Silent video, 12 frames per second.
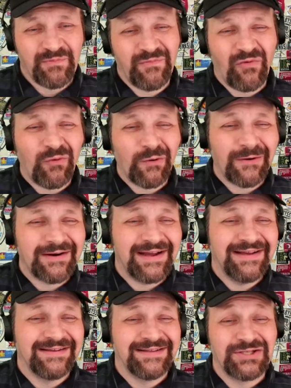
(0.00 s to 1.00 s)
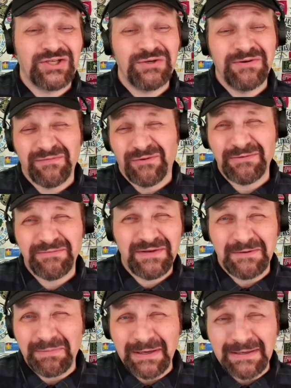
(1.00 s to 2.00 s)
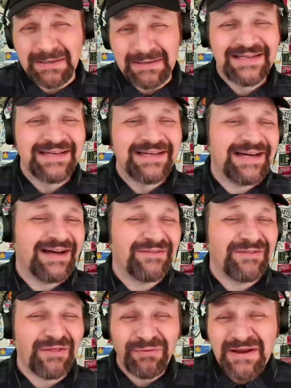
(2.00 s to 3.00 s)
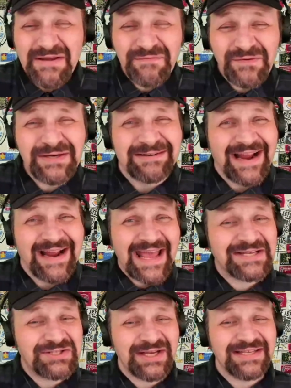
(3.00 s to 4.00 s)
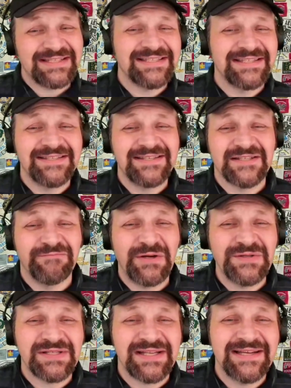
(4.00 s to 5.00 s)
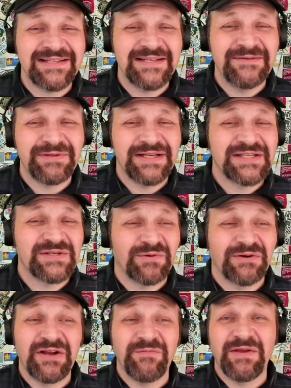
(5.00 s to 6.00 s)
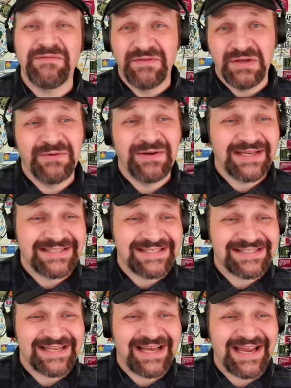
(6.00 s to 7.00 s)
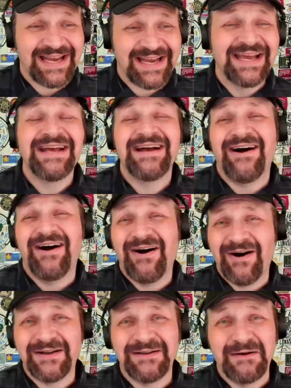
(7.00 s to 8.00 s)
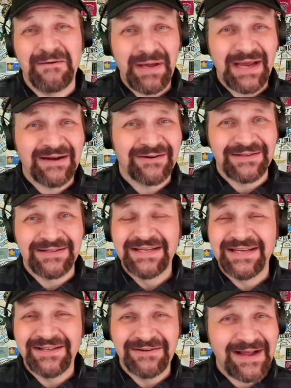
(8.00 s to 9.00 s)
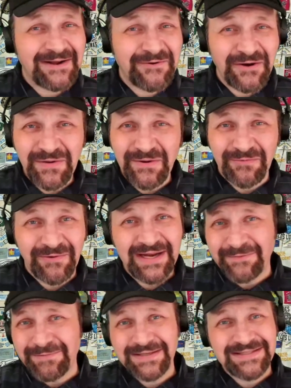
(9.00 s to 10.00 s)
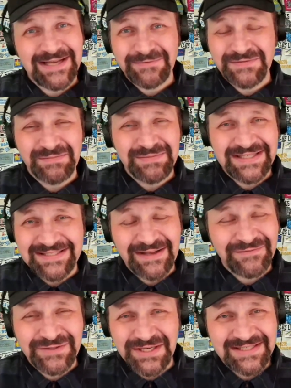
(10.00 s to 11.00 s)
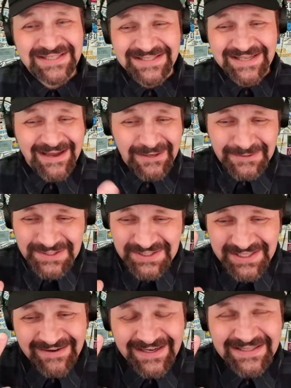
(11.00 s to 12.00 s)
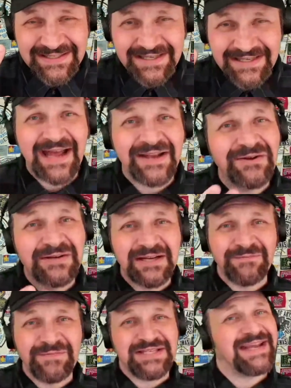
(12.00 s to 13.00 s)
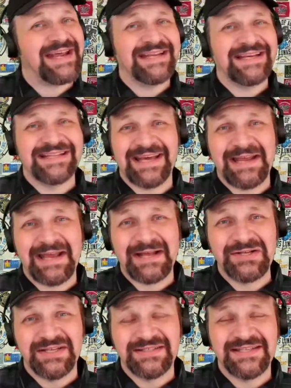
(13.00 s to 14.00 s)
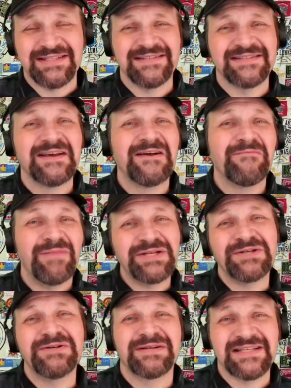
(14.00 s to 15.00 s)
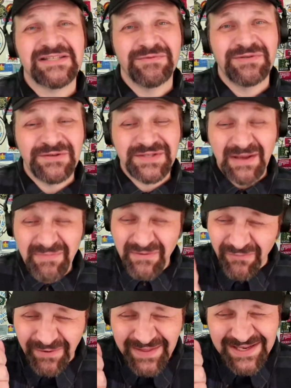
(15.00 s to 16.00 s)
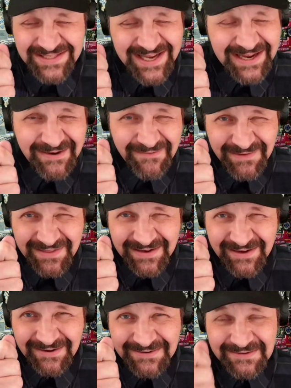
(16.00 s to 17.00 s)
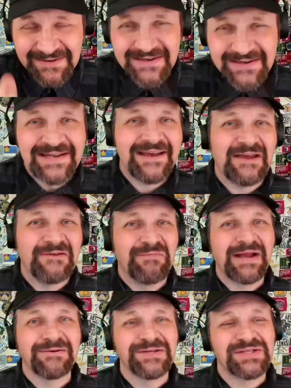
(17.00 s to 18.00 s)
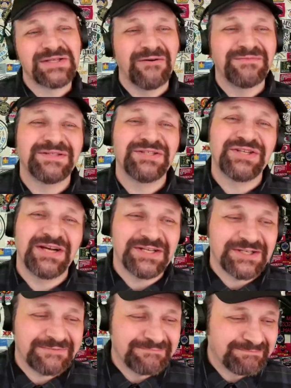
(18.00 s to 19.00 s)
2 and 4 feet apart. The 3 foot or handshake distance is the most likely place we're going to be viewing a design on apparel. You're not going to be right up on top of somebody's left chest design or staring at their hat. You're going to be standing at that handshake distance. Make sure your customer knows that before they take everything under a microscope to judge it.